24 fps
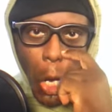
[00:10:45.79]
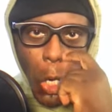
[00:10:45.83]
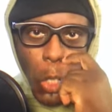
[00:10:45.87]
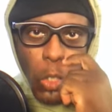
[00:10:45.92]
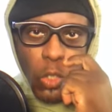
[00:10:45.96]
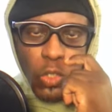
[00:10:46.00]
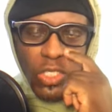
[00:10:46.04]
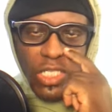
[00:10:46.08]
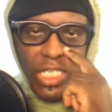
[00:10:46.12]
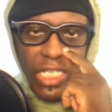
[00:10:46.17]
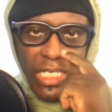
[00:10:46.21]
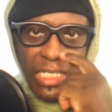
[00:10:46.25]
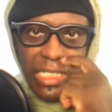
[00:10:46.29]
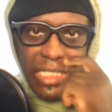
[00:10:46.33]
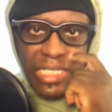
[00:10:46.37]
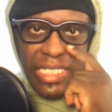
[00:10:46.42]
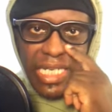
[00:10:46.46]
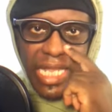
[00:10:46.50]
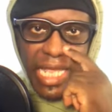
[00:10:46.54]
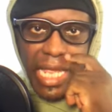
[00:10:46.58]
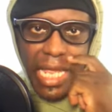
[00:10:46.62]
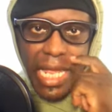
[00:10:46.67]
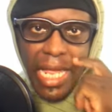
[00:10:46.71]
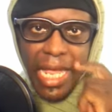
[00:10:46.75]
who's going to
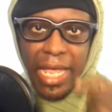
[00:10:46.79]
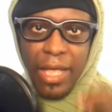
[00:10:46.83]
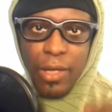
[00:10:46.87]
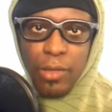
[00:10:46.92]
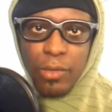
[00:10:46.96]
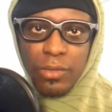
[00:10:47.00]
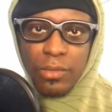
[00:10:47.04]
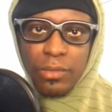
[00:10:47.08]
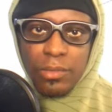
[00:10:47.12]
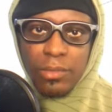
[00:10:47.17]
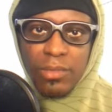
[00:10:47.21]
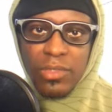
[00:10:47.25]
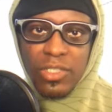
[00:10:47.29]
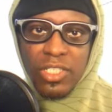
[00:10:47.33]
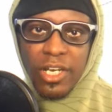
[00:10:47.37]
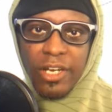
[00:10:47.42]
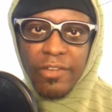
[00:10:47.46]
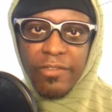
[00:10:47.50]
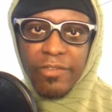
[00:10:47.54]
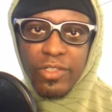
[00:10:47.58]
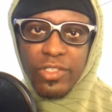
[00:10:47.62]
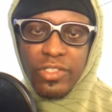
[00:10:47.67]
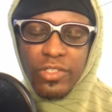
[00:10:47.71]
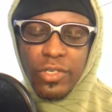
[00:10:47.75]
stay out.
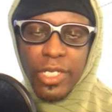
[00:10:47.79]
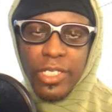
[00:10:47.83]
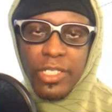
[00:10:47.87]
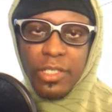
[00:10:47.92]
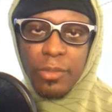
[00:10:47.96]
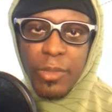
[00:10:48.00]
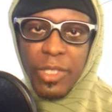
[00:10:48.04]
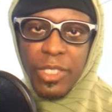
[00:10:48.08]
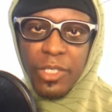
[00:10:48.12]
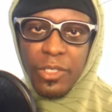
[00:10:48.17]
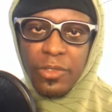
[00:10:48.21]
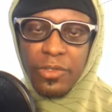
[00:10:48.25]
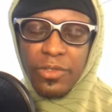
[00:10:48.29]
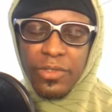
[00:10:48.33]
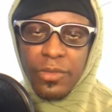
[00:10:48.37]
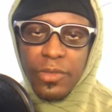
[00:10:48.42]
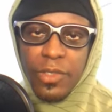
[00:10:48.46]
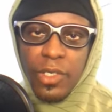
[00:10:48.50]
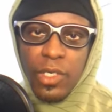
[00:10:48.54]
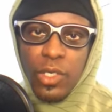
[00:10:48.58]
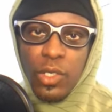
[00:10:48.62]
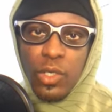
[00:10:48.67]
Sorry for scratching my nose.